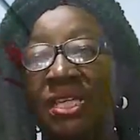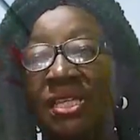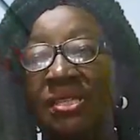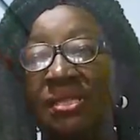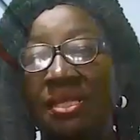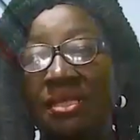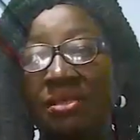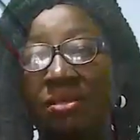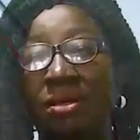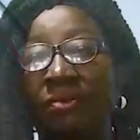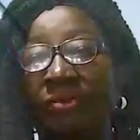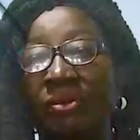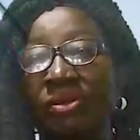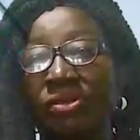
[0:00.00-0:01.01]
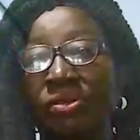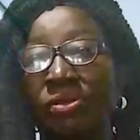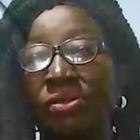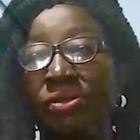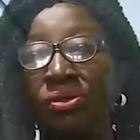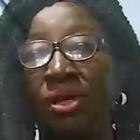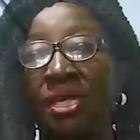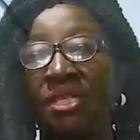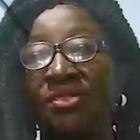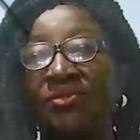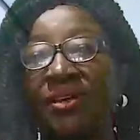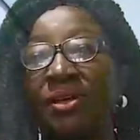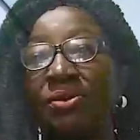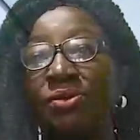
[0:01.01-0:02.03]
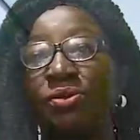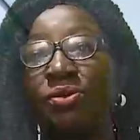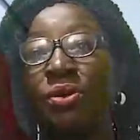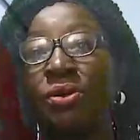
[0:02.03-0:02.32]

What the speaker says: "Since Governor Soludo has vowed to